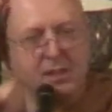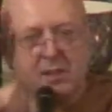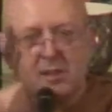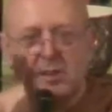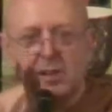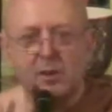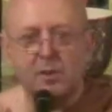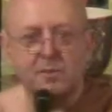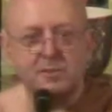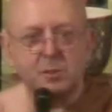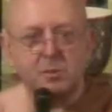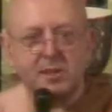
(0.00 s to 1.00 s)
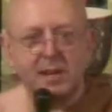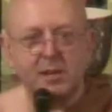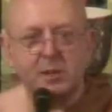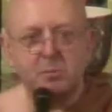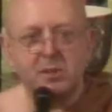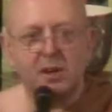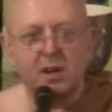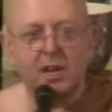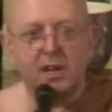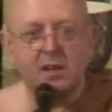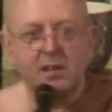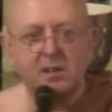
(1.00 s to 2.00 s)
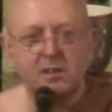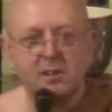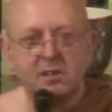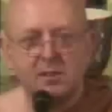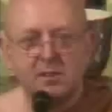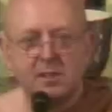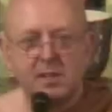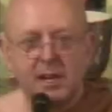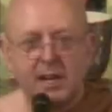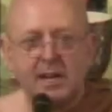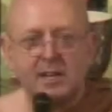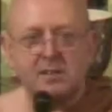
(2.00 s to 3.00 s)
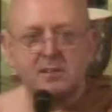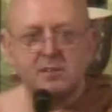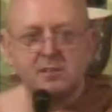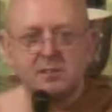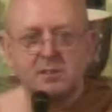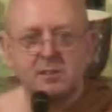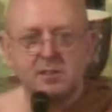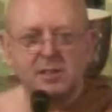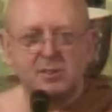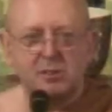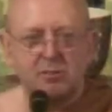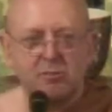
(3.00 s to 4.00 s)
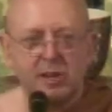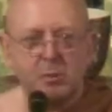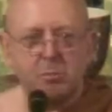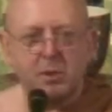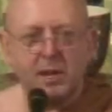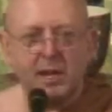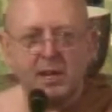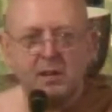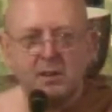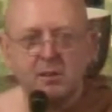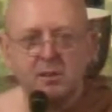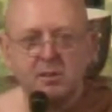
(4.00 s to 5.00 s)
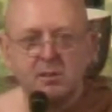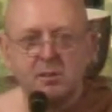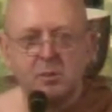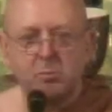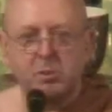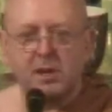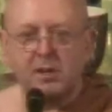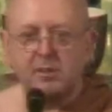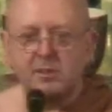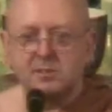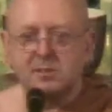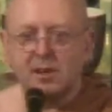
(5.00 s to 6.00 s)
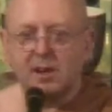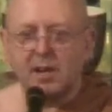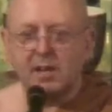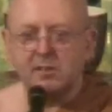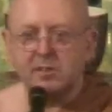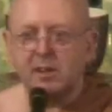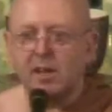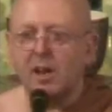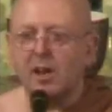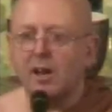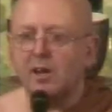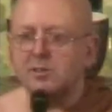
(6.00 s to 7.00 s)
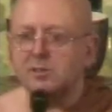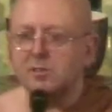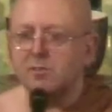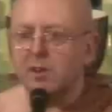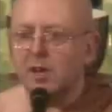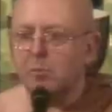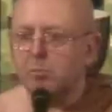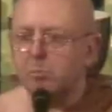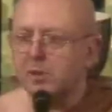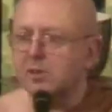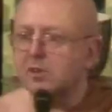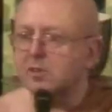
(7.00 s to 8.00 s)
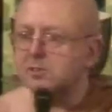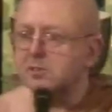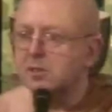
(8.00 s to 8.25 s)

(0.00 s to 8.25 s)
you know, obviously without him dying. And he's in great pain. But this guy said, "Alas, you've come, because